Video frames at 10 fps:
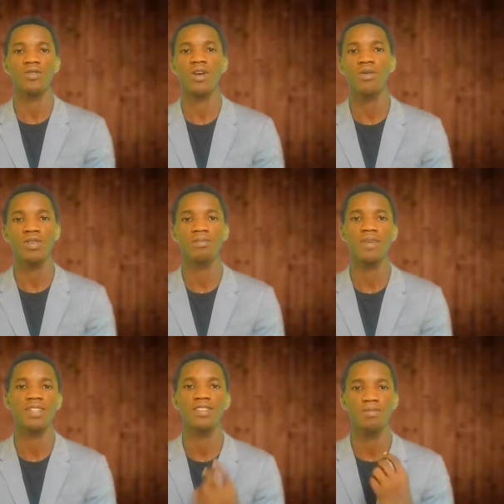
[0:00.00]
oh, I want to
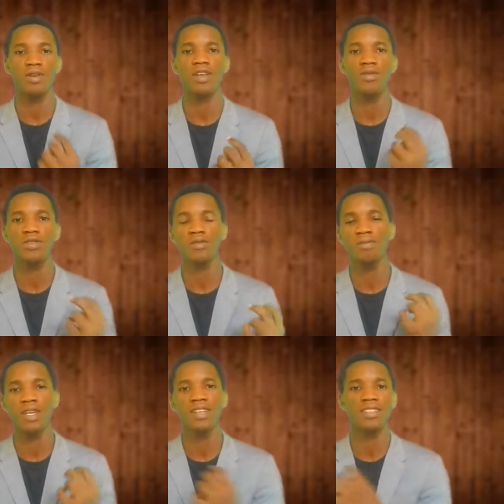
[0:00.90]
make this money, I want to
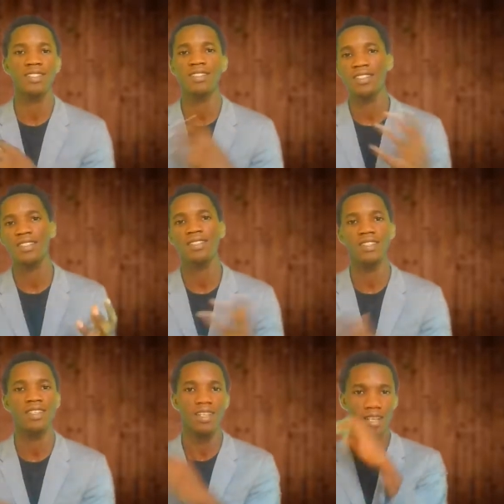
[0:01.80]
make this, this,
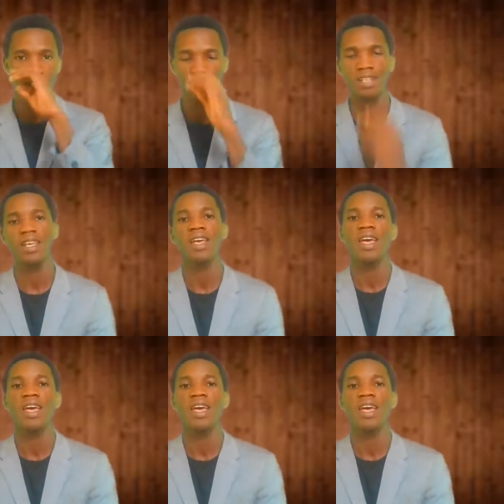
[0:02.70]
this and that and that.